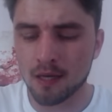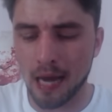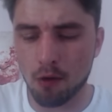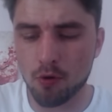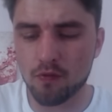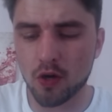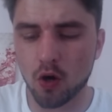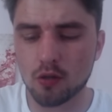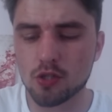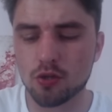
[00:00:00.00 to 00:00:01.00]
Now, moving
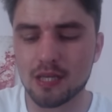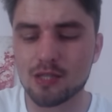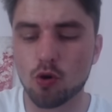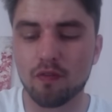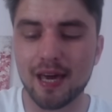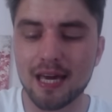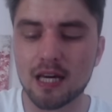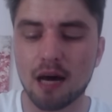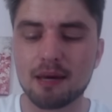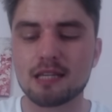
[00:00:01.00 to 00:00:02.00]
on to the sort of
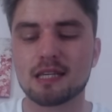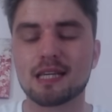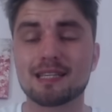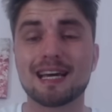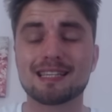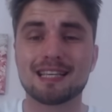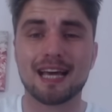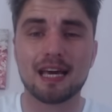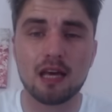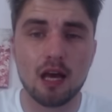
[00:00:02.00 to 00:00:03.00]
incomings, I said
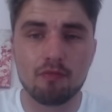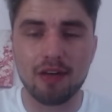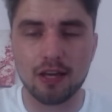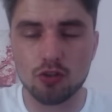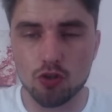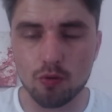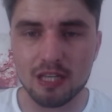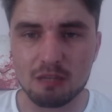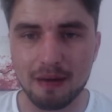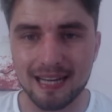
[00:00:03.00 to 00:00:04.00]
yesterday that do
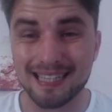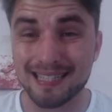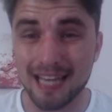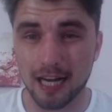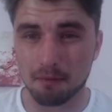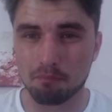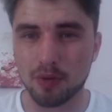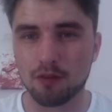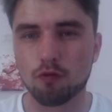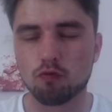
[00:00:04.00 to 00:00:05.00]
expect a second
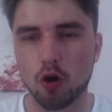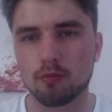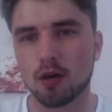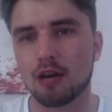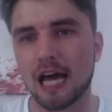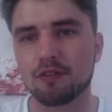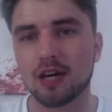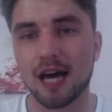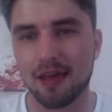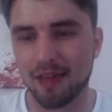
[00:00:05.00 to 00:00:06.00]
bid for Romeo
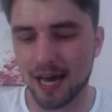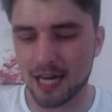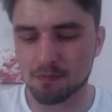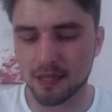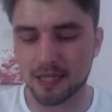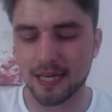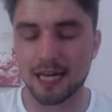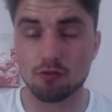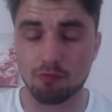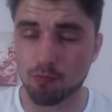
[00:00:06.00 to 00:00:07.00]
Lavia, and that has been the
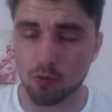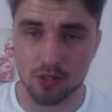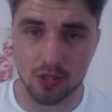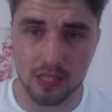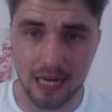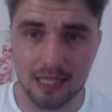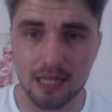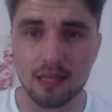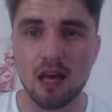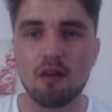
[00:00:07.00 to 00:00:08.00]
case. Reports are
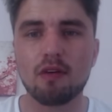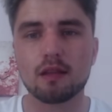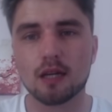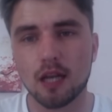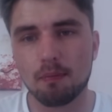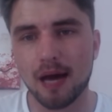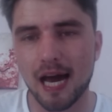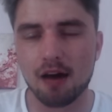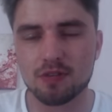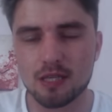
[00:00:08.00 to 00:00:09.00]
stating that the club
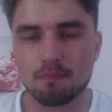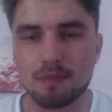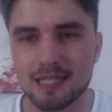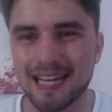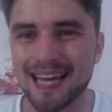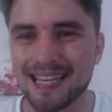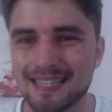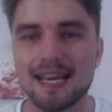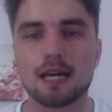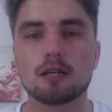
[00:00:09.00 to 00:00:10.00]
have submitted a
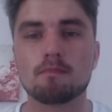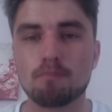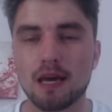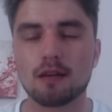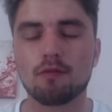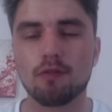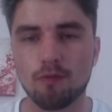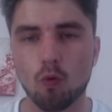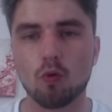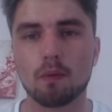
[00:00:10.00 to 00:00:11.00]
second bid
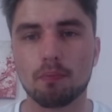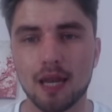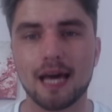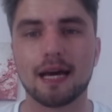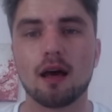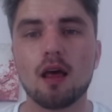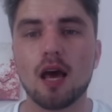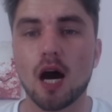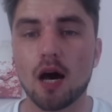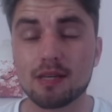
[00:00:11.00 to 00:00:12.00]
for the player.
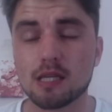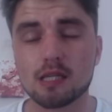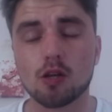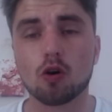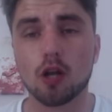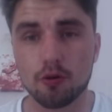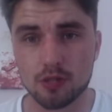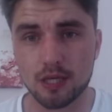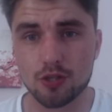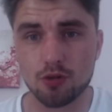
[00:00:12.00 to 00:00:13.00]
Uh, this is a lot
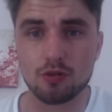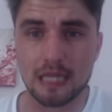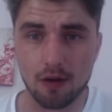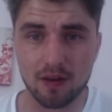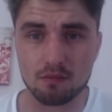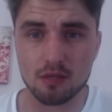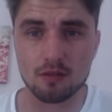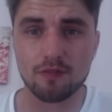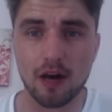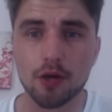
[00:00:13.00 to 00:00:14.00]
closer to
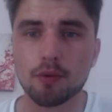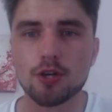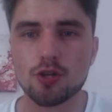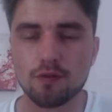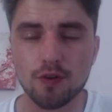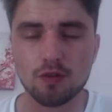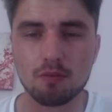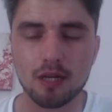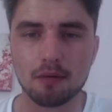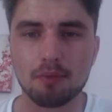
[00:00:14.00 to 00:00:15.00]
Southampton's valuation of fifty
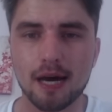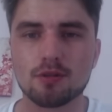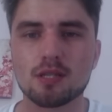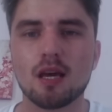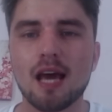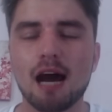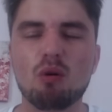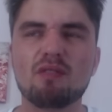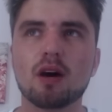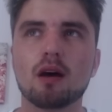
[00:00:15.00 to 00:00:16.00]
million pounds,
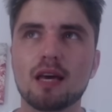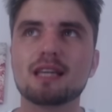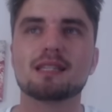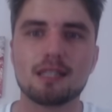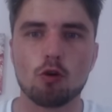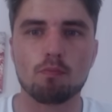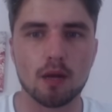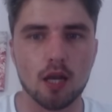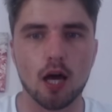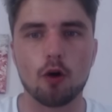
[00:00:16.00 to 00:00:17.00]
however, is still
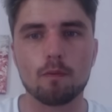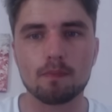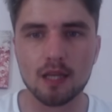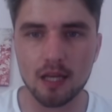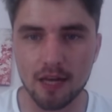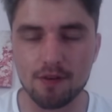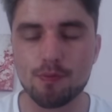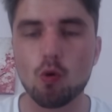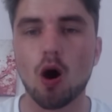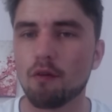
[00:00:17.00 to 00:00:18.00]
below.
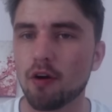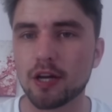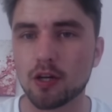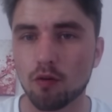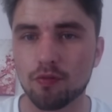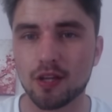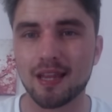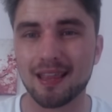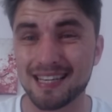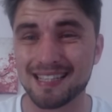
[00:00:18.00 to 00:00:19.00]
Liverpool are very confident
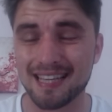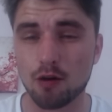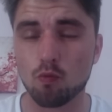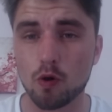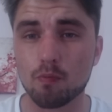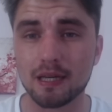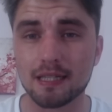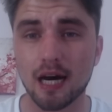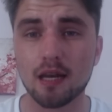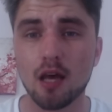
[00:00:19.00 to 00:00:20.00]
that this deal will be
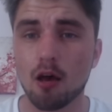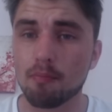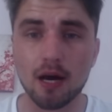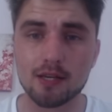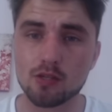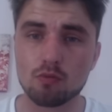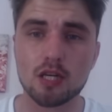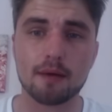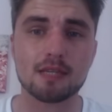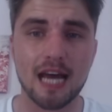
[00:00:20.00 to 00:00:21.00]
done. Personal
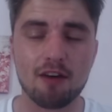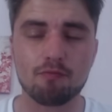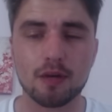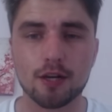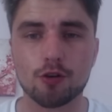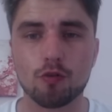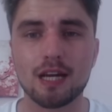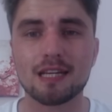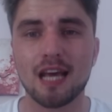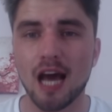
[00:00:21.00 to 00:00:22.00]
terms have been
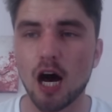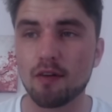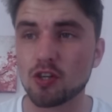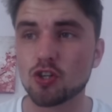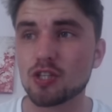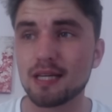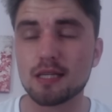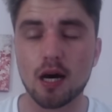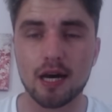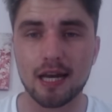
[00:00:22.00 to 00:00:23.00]
agreed. Uh, they just need
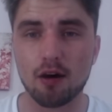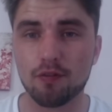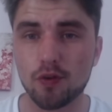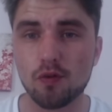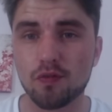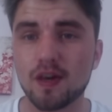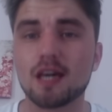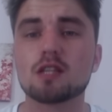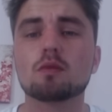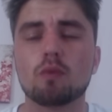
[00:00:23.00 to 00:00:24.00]
to iron out a few
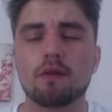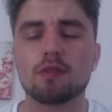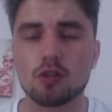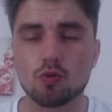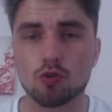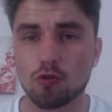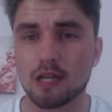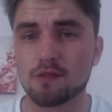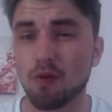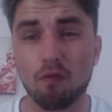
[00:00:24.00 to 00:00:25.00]
things with the sort of
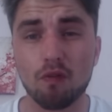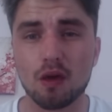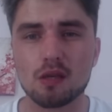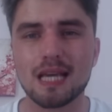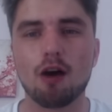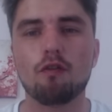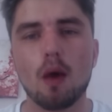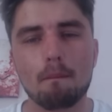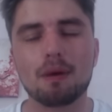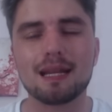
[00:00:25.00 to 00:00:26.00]
transfer fee itself.
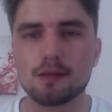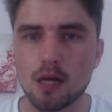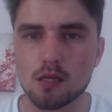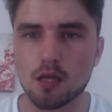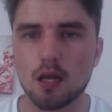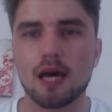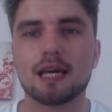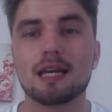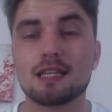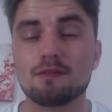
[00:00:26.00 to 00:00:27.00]
But it does look
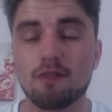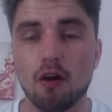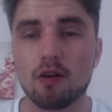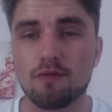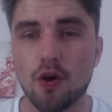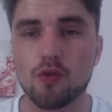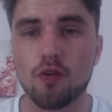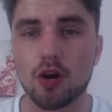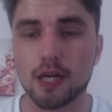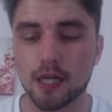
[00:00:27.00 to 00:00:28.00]
like it is very, very,
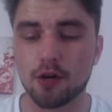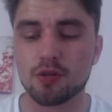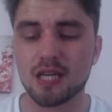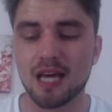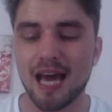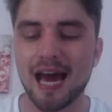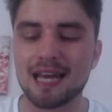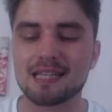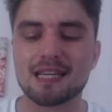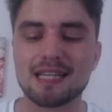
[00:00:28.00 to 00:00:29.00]
very close. And
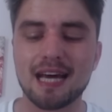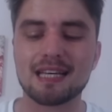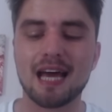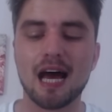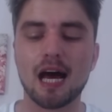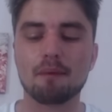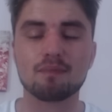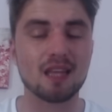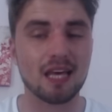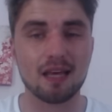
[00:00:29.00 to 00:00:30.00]
as I said, um,